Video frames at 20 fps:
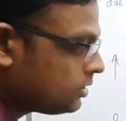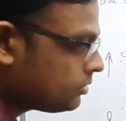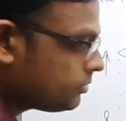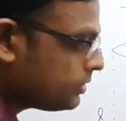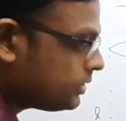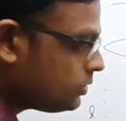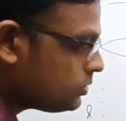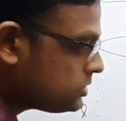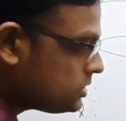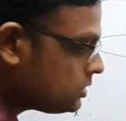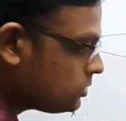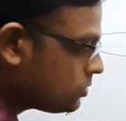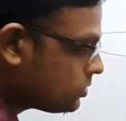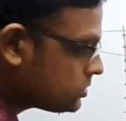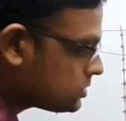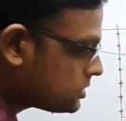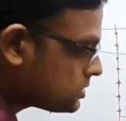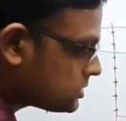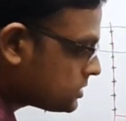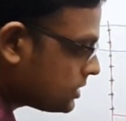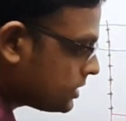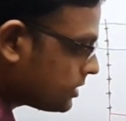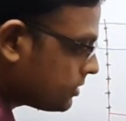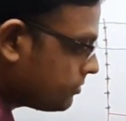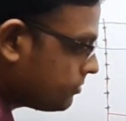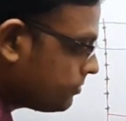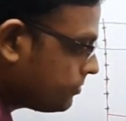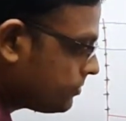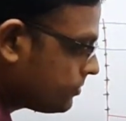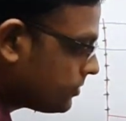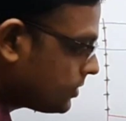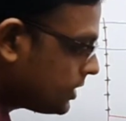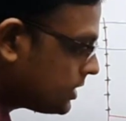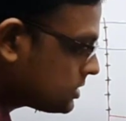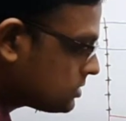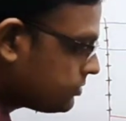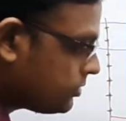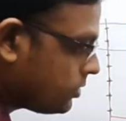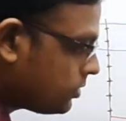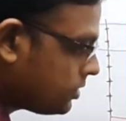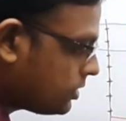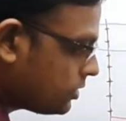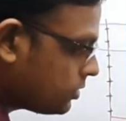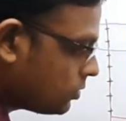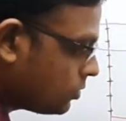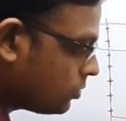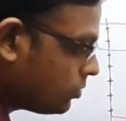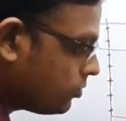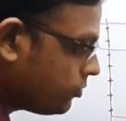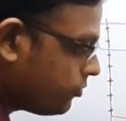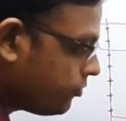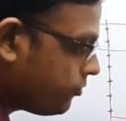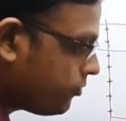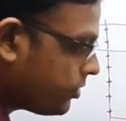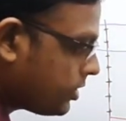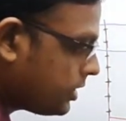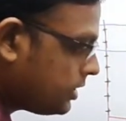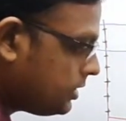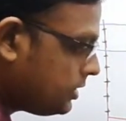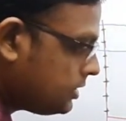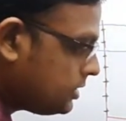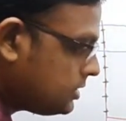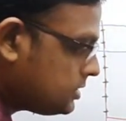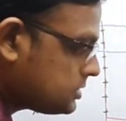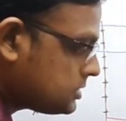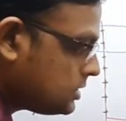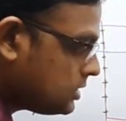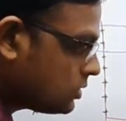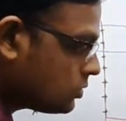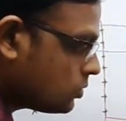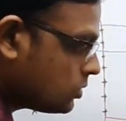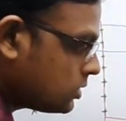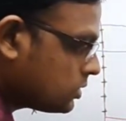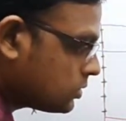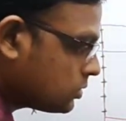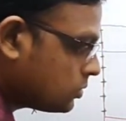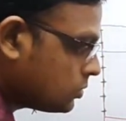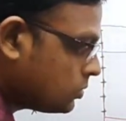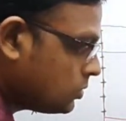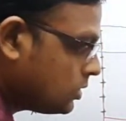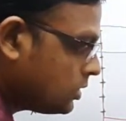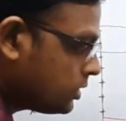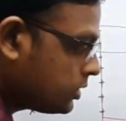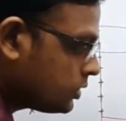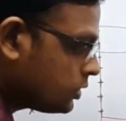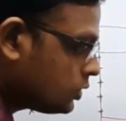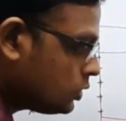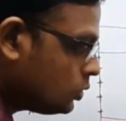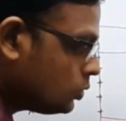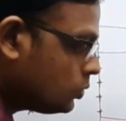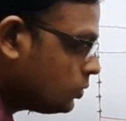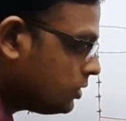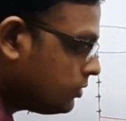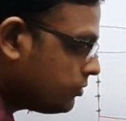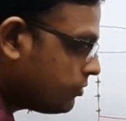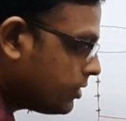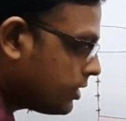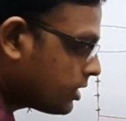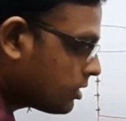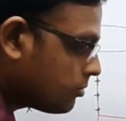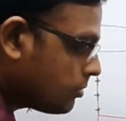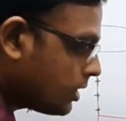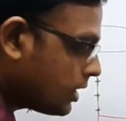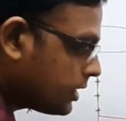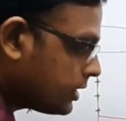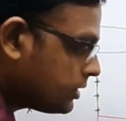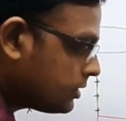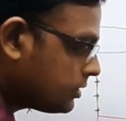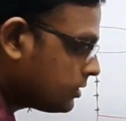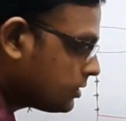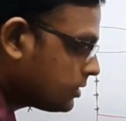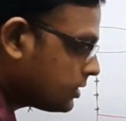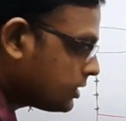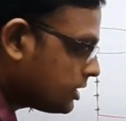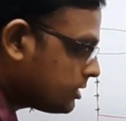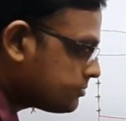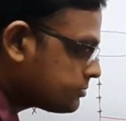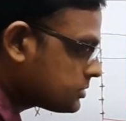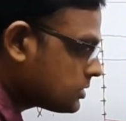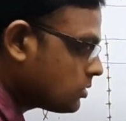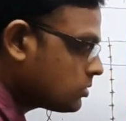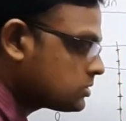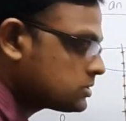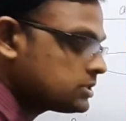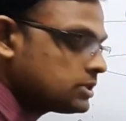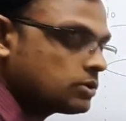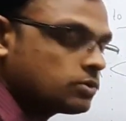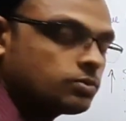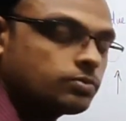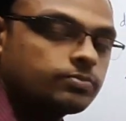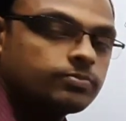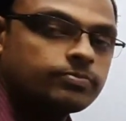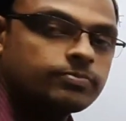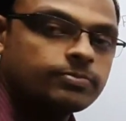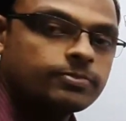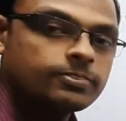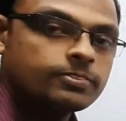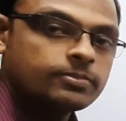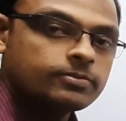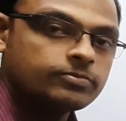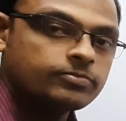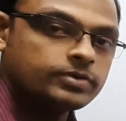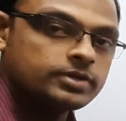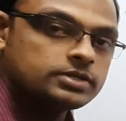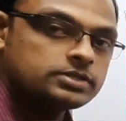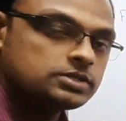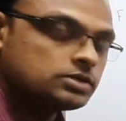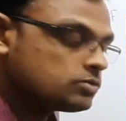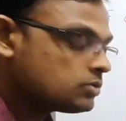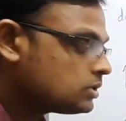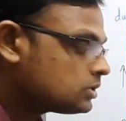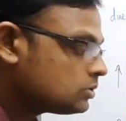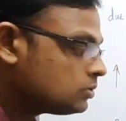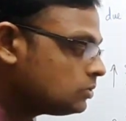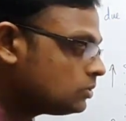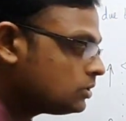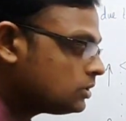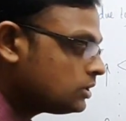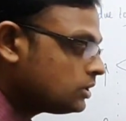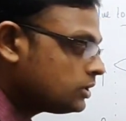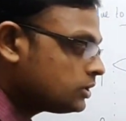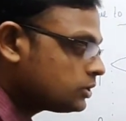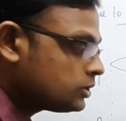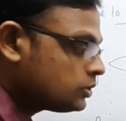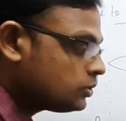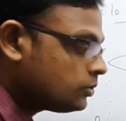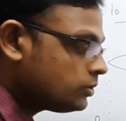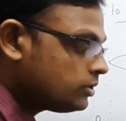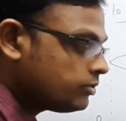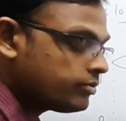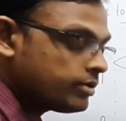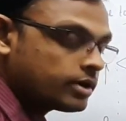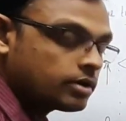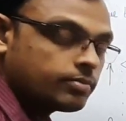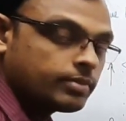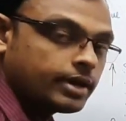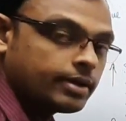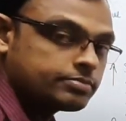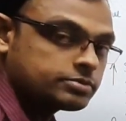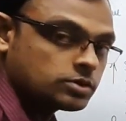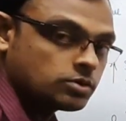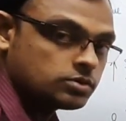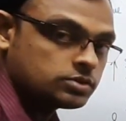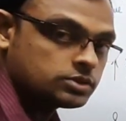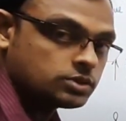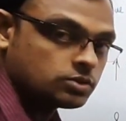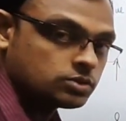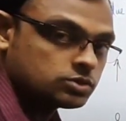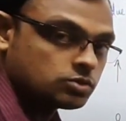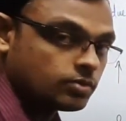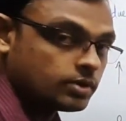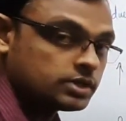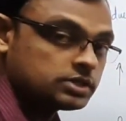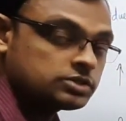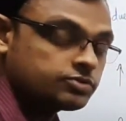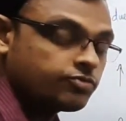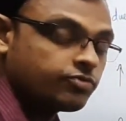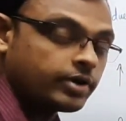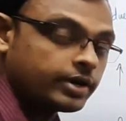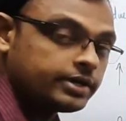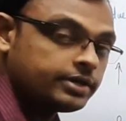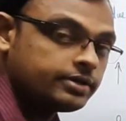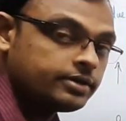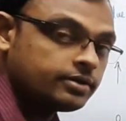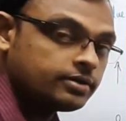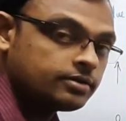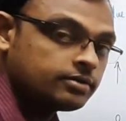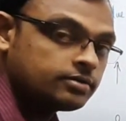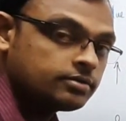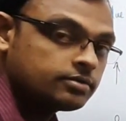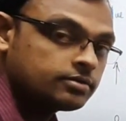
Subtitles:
Using Gauss's theorem, as we already know, phi is equal to Q divided by epsilon 0. Phi is equal to Q divided by epsilon 0. So what is phi here?